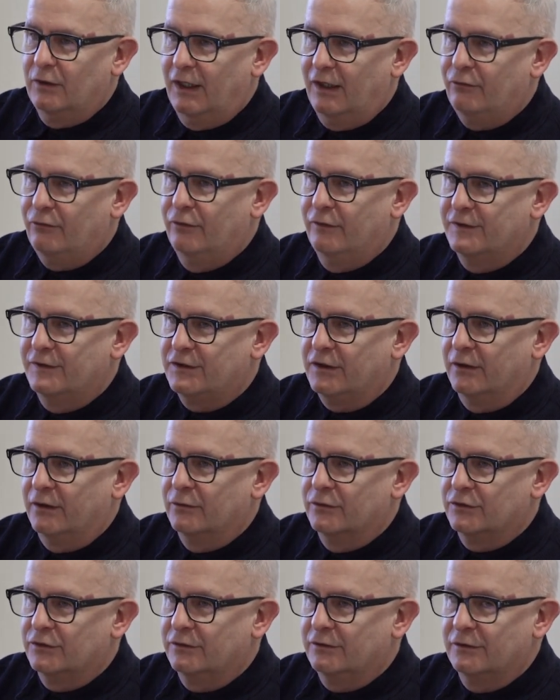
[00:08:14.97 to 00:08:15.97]
have we
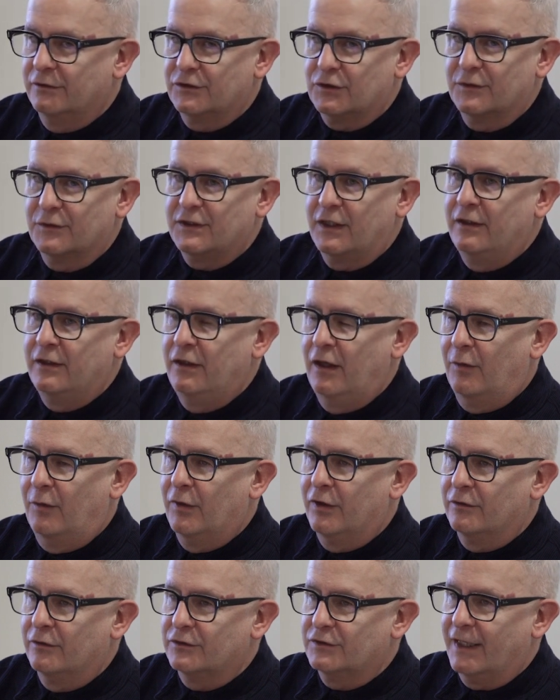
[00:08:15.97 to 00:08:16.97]
chosen. So is it a
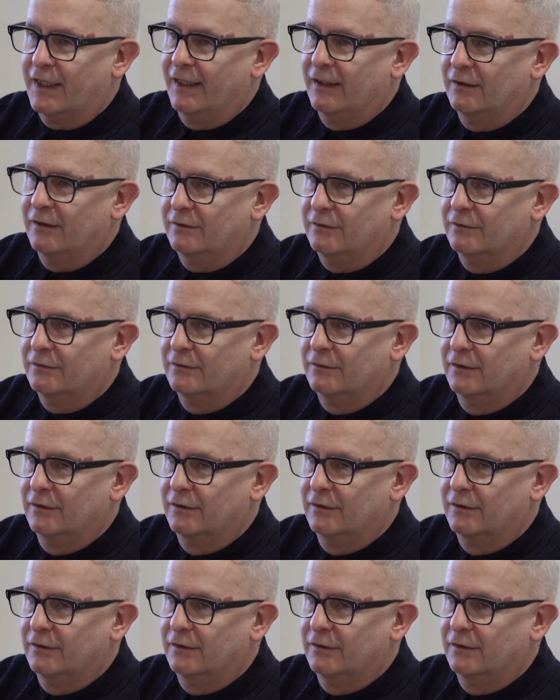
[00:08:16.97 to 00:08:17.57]
nominal scale?